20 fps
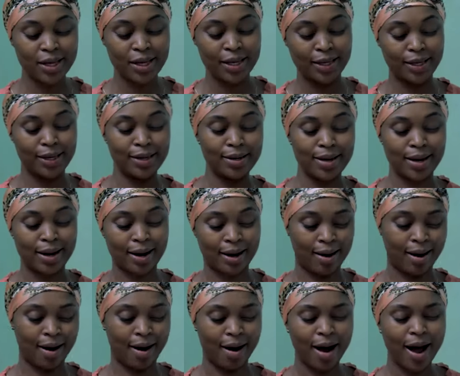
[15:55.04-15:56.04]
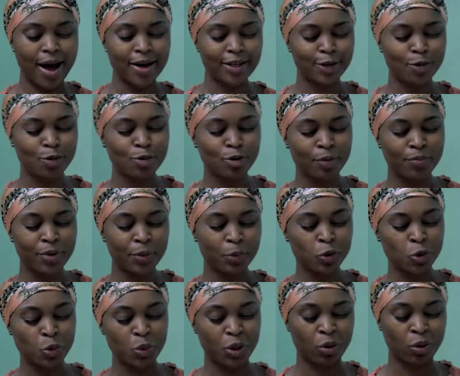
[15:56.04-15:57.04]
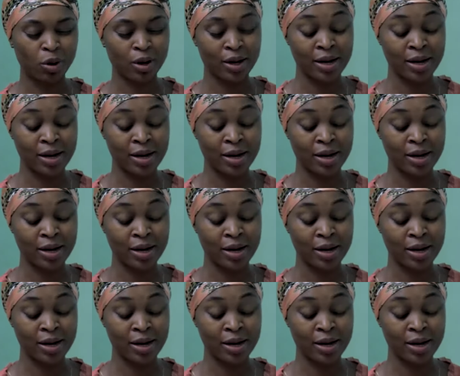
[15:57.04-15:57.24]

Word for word: see Ginika, they will not be able to